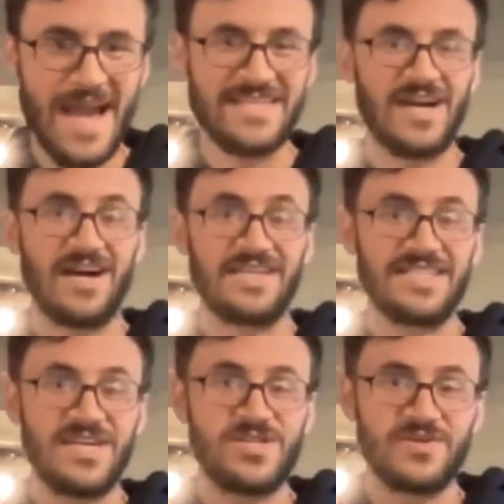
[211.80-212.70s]
As God's
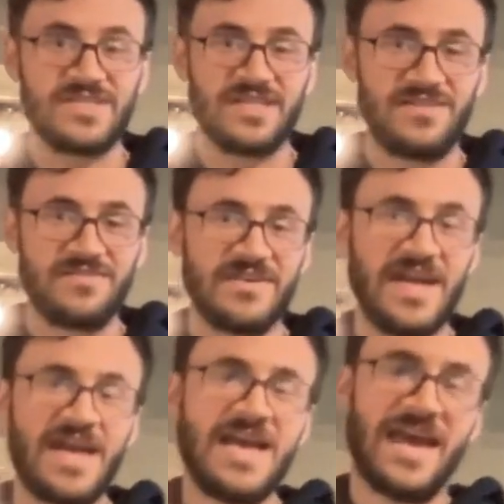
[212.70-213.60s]
nature is love,
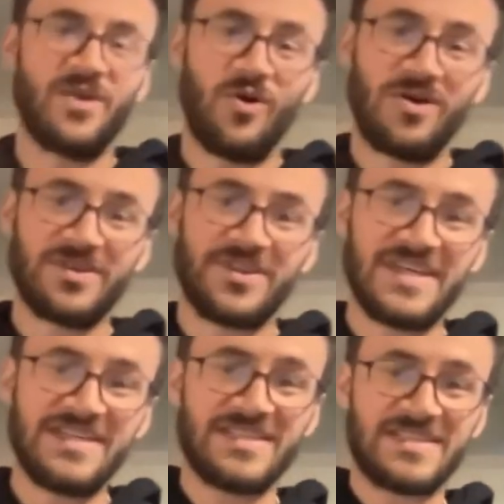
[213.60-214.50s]
and all
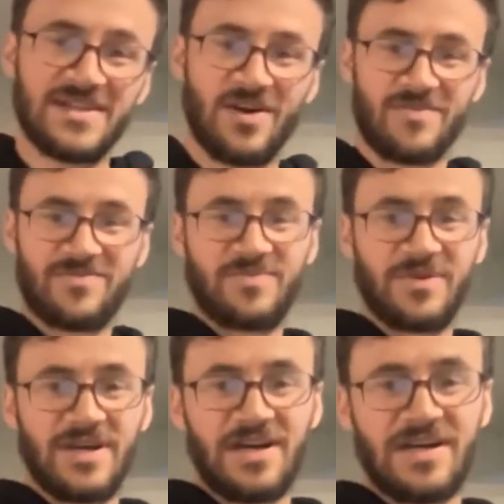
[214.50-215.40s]
things are
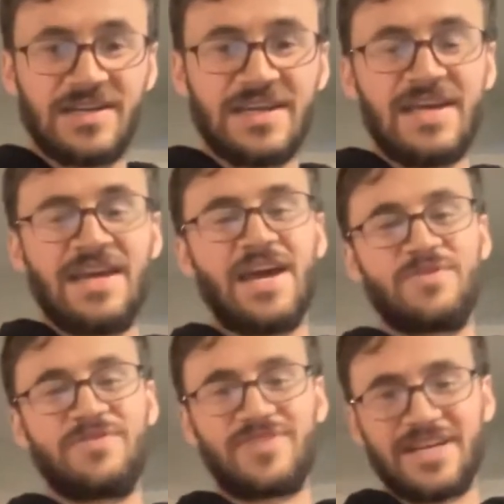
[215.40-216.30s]
from God and
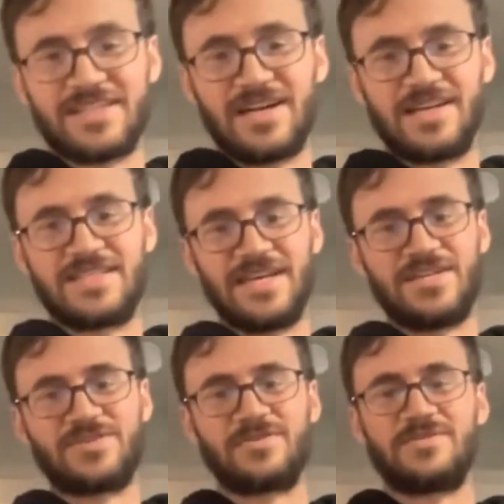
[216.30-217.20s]
reflect God's
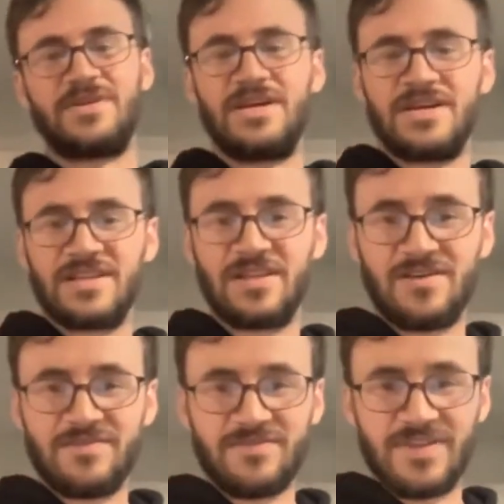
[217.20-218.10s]
nature,
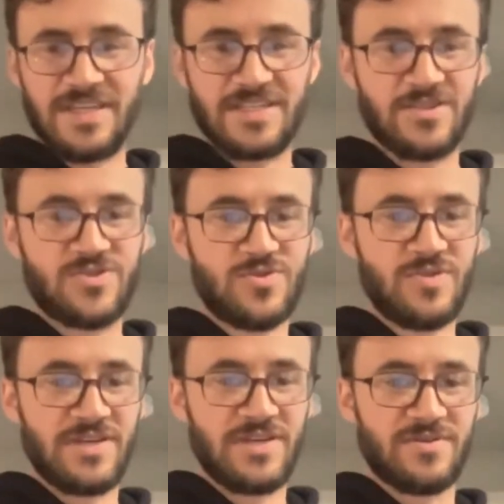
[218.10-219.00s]
love is the true
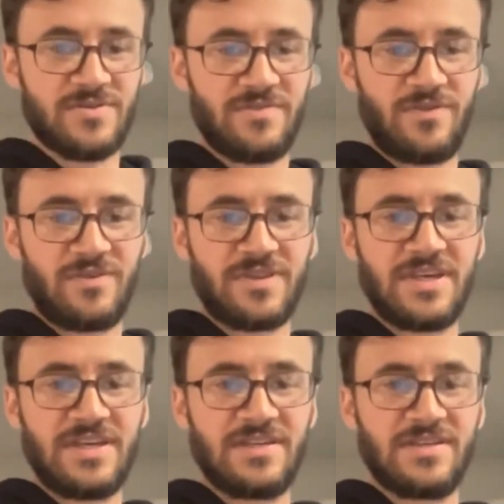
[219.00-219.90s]
nature of all
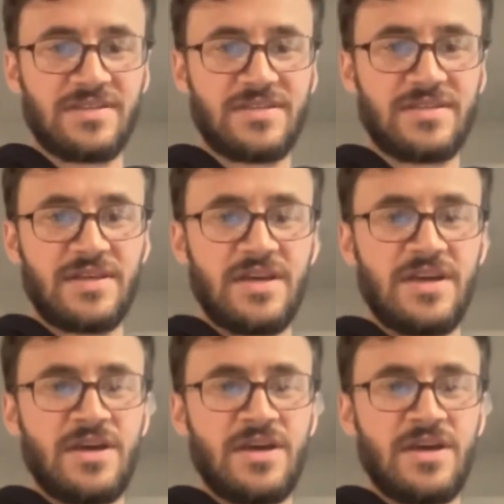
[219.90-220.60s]
things.